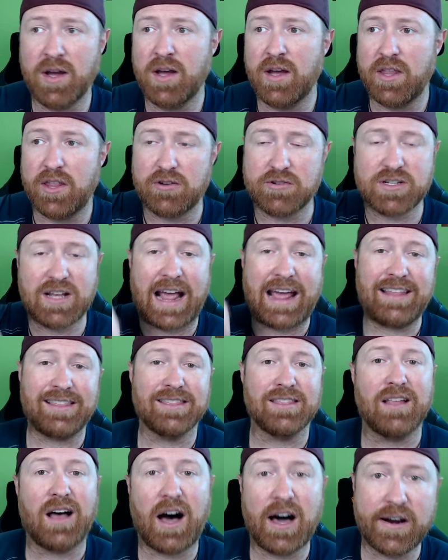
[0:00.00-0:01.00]
There's a
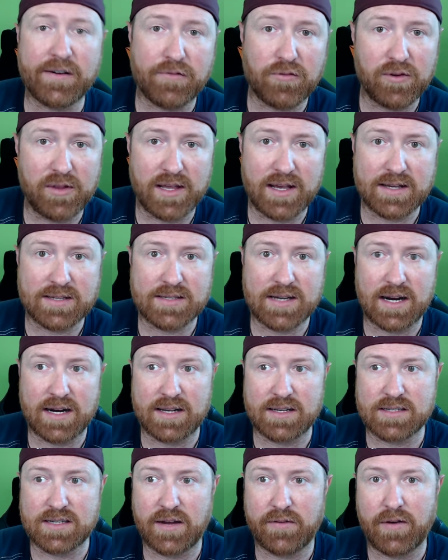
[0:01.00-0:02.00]
lot of really exciting
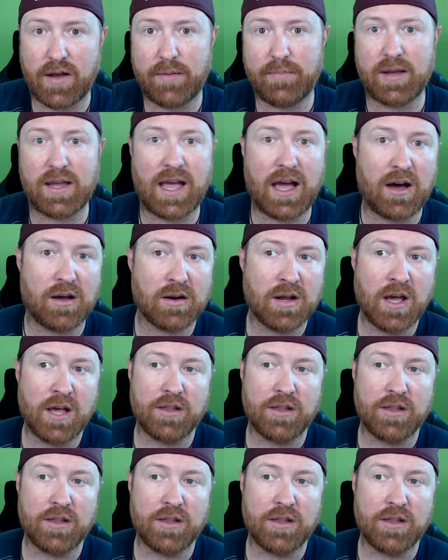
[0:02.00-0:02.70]
stuff coming out.